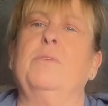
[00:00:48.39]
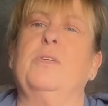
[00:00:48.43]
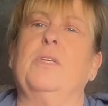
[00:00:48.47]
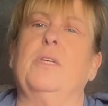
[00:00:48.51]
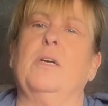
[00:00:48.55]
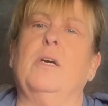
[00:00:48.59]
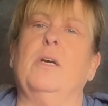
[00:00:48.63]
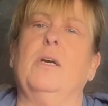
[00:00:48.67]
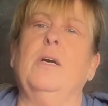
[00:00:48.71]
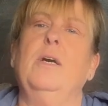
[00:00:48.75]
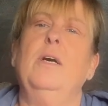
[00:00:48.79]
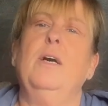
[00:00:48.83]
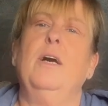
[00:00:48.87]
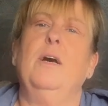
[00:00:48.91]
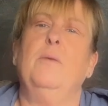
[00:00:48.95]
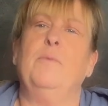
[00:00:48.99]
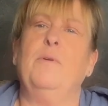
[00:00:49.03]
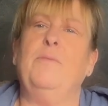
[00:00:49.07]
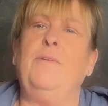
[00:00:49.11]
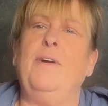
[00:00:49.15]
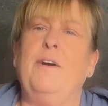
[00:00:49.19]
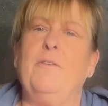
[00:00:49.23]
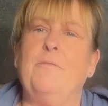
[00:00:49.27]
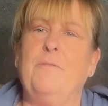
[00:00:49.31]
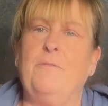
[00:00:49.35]
So
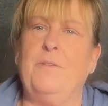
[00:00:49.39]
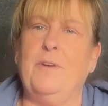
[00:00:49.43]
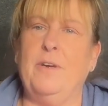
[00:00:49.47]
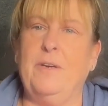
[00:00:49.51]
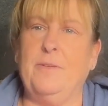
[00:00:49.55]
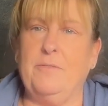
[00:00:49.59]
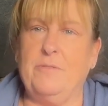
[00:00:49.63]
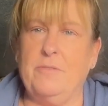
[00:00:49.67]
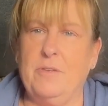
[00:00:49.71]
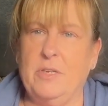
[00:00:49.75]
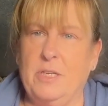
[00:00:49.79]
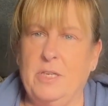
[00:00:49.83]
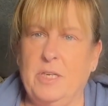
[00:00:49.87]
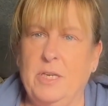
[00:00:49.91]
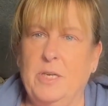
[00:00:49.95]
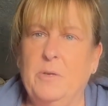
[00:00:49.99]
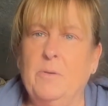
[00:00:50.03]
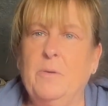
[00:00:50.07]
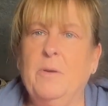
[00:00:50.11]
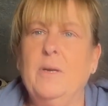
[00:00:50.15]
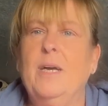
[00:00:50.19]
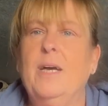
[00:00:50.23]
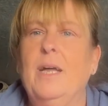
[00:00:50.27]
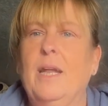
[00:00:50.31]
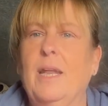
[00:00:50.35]
without further
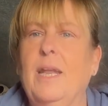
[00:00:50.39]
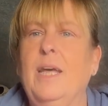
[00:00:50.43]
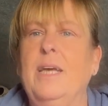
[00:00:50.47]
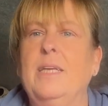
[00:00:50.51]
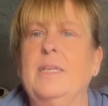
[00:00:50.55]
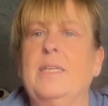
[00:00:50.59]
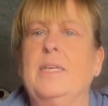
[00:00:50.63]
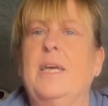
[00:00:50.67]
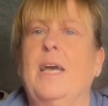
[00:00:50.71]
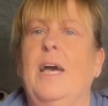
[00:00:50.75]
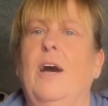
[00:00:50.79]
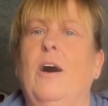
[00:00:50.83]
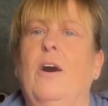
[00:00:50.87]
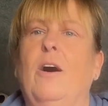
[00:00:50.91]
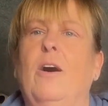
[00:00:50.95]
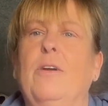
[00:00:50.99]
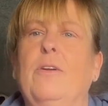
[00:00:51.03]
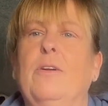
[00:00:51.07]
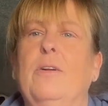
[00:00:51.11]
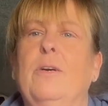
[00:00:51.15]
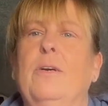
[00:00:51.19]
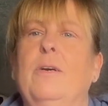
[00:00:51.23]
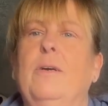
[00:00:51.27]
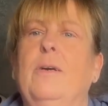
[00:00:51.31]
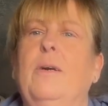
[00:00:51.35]
ado, let's get
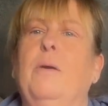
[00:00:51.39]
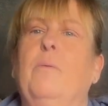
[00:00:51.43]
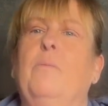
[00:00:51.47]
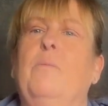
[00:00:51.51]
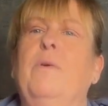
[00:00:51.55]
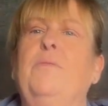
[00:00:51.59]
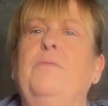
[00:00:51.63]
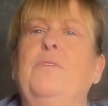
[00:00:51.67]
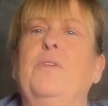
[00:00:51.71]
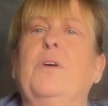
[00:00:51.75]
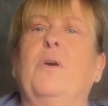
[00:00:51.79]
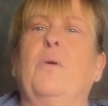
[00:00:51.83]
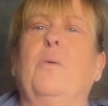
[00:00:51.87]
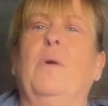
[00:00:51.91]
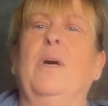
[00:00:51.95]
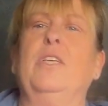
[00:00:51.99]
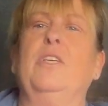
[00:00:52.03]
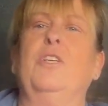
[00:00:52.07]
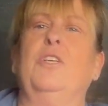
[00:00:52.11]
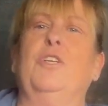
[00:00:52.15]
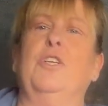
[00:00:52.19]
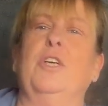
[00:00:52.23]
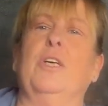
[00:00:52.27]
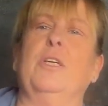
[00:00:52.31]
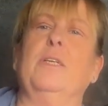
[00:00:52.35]
on with the
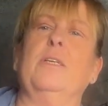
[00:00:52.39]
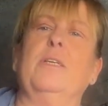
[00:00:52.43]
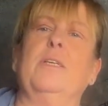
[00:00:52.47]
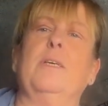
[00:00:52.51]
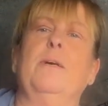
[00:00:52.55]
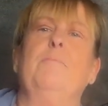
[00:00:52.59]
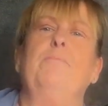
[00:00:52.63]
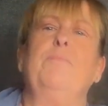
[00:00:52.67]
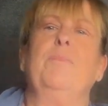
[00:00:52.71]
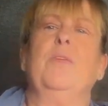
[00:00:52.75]
questions.